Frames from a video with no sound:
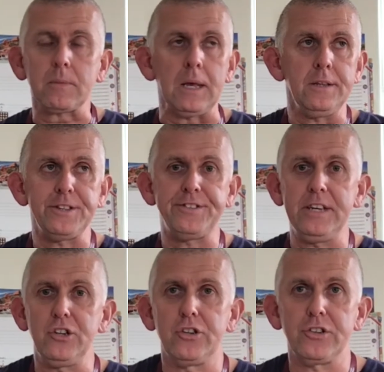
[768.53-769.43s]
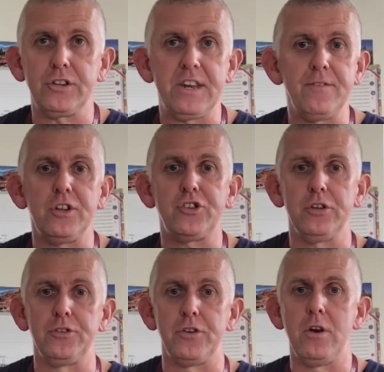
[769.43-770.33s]
The teachers and even the
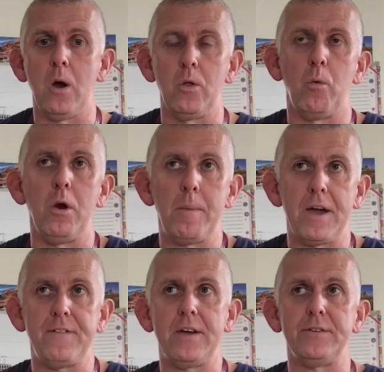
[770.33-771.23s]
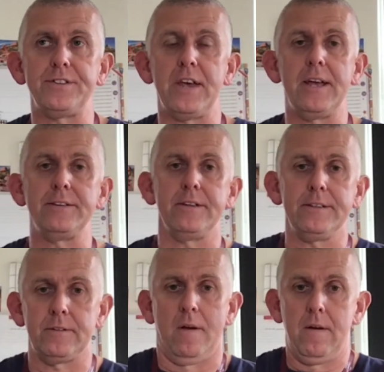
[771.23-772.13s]
children know that one of my favourite sayings is,
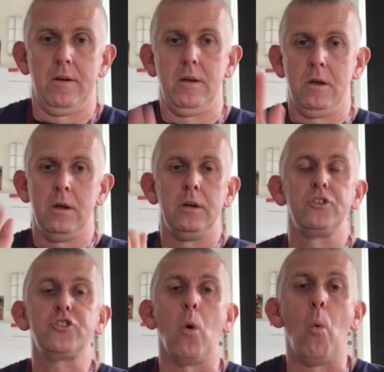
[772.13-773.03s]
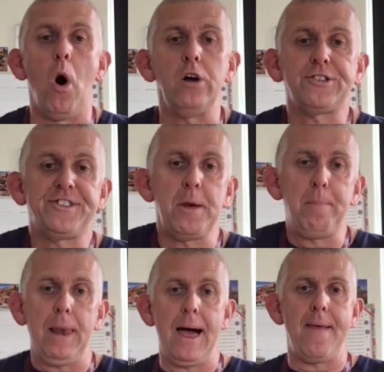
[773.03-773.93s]
so what's the
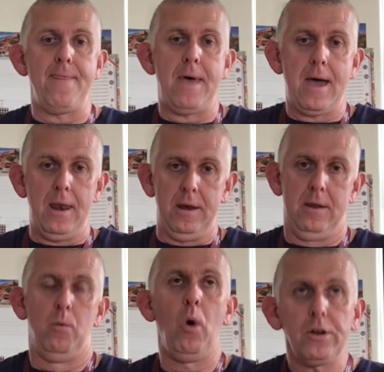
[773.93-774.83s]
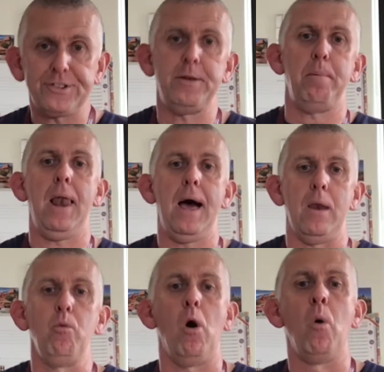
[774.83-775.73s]
plan then? What's the plan?
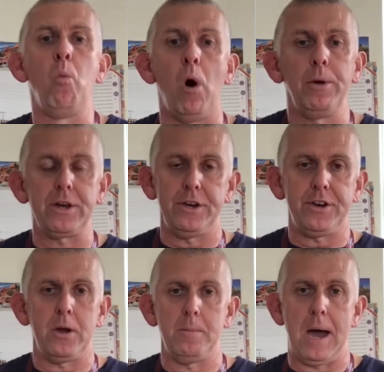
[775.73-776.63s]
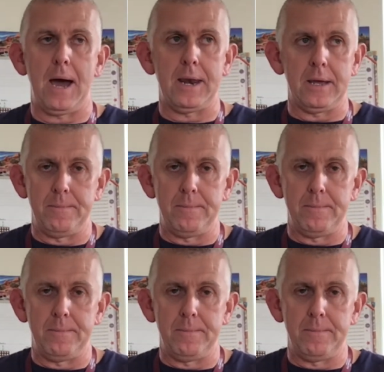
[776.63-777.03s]
What are we going to do about it?